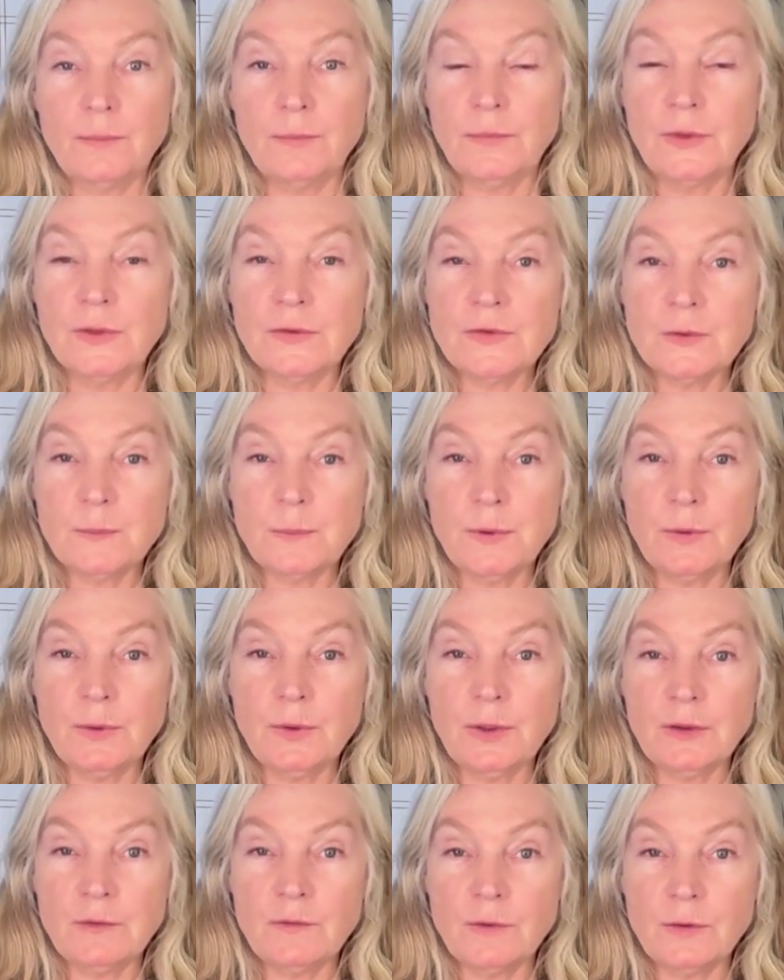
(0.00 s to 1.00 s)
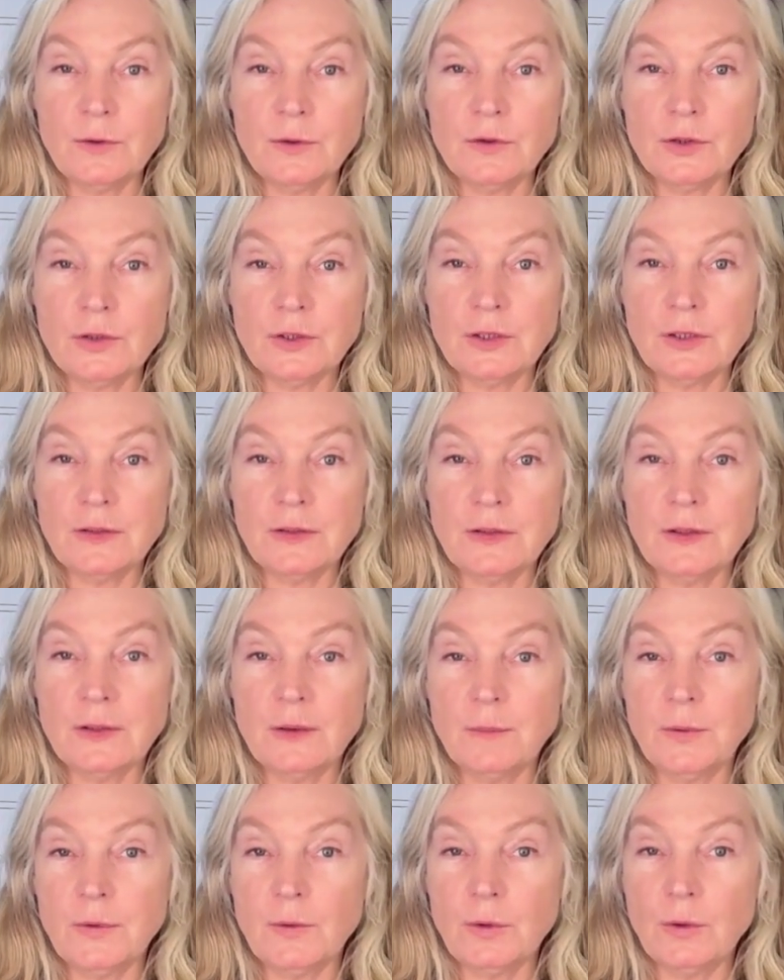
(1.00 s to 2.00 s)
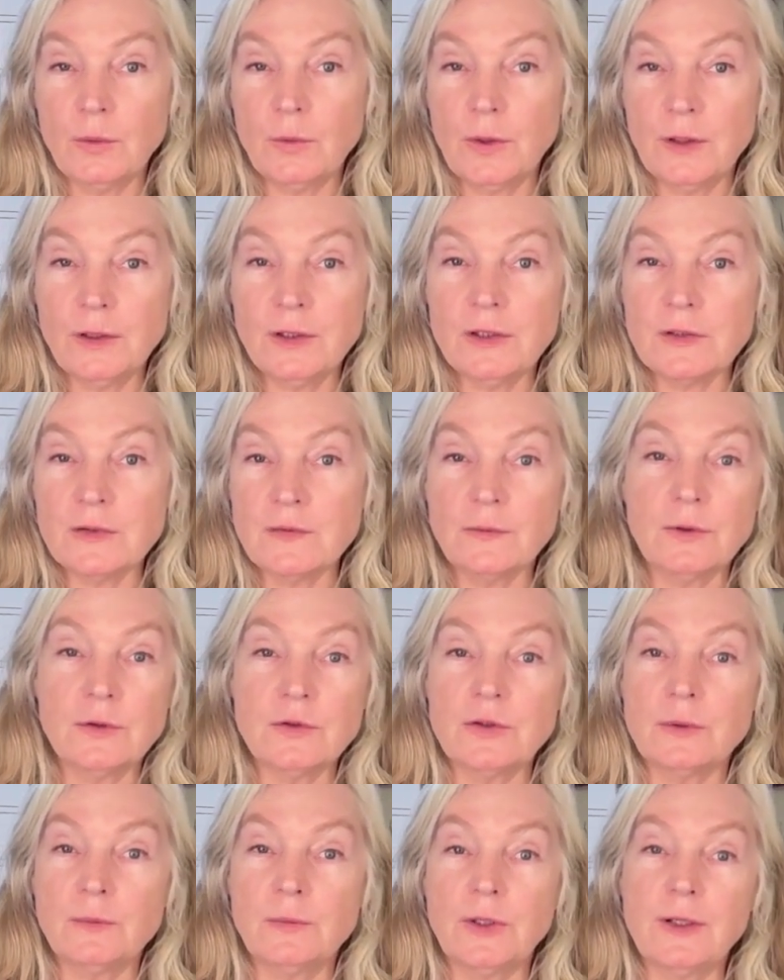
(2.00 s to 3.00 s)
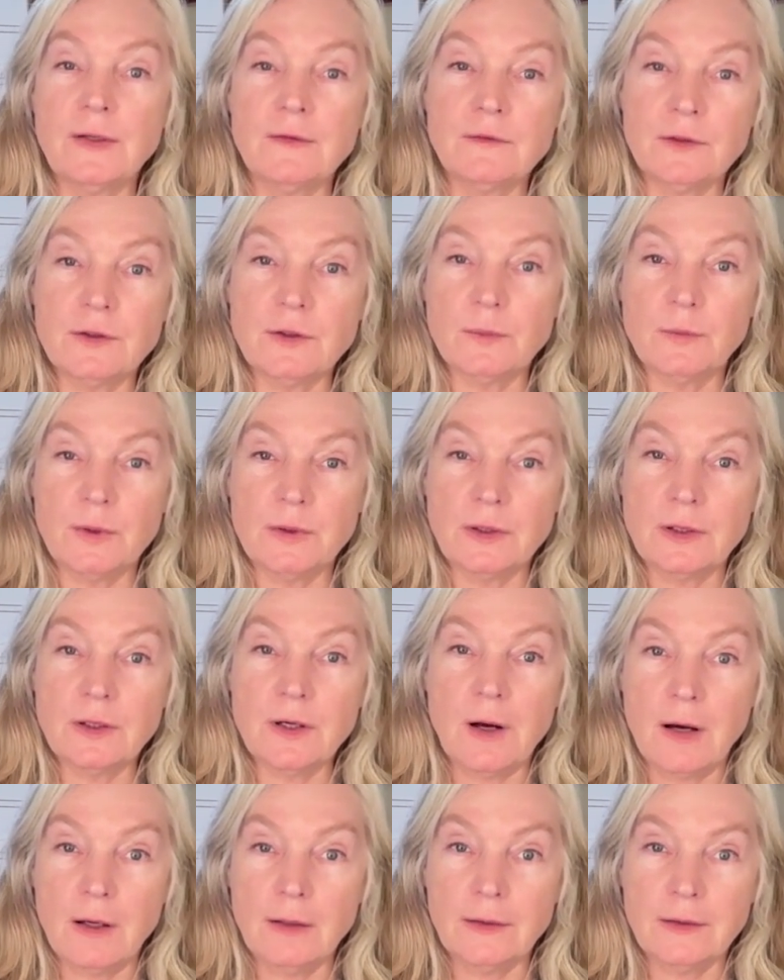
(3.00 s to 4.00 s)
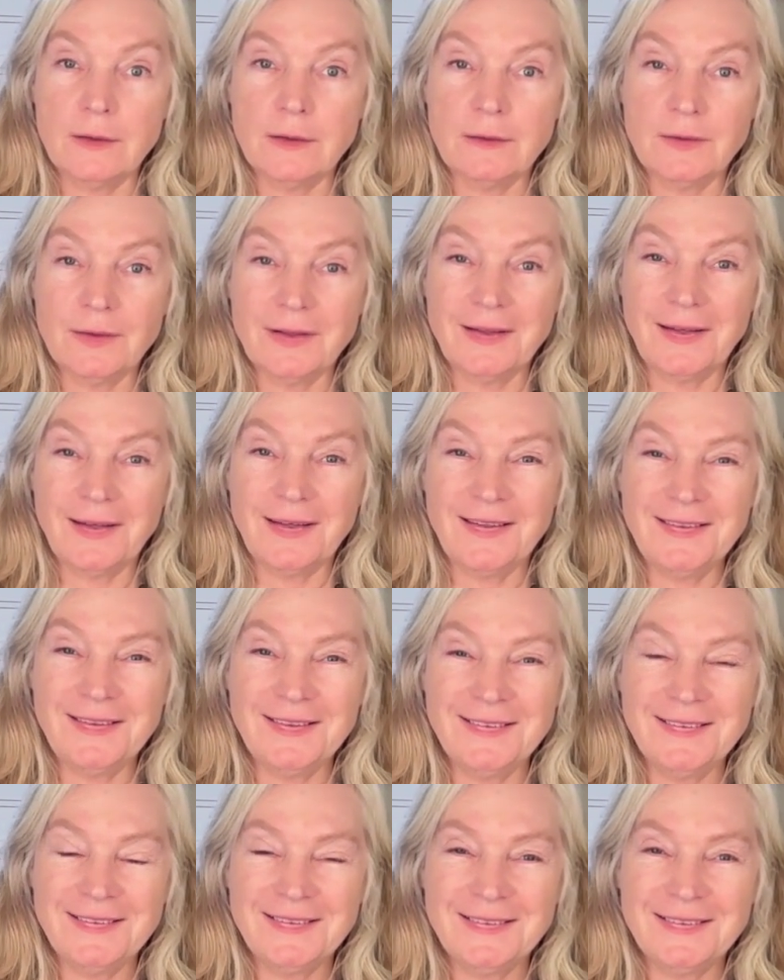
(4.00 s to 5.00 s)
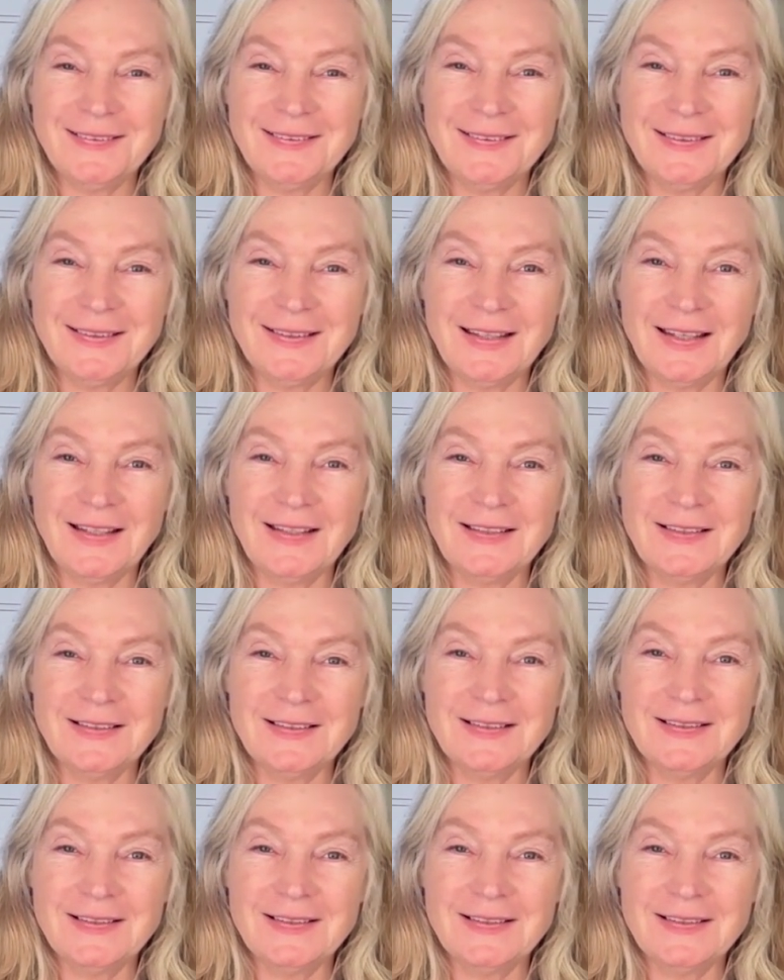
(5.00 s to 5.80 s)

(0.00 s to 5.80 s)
The spirit version, the pure awareness version, whatever you want to call it. Okay. Yeah.